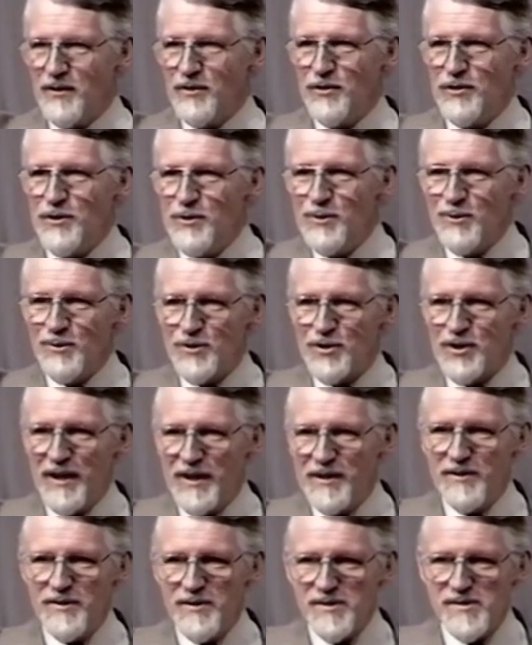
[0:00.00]
You
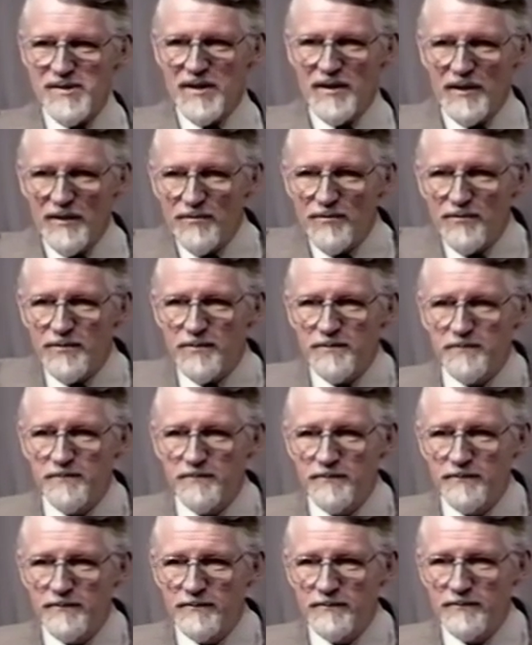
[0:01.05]
change yourself.
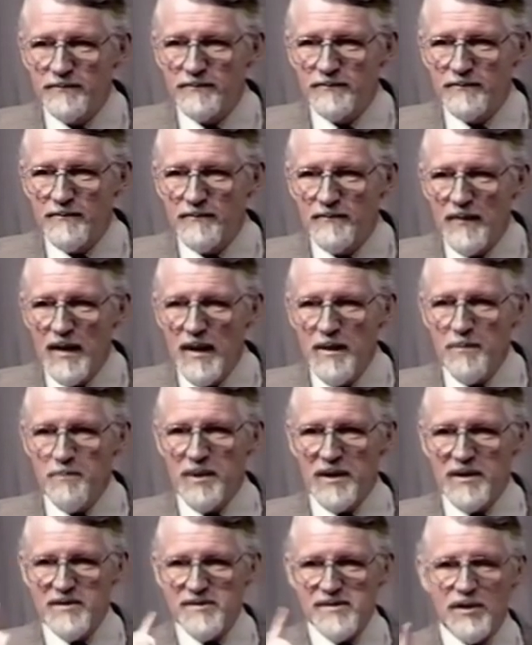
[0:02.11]

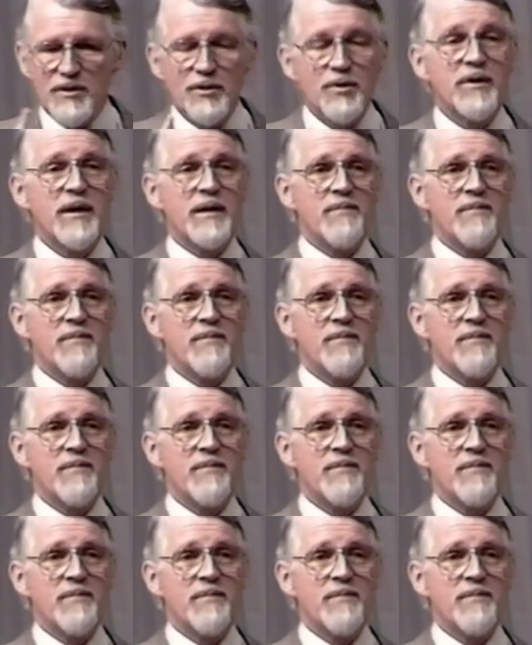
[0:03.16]
But it's a good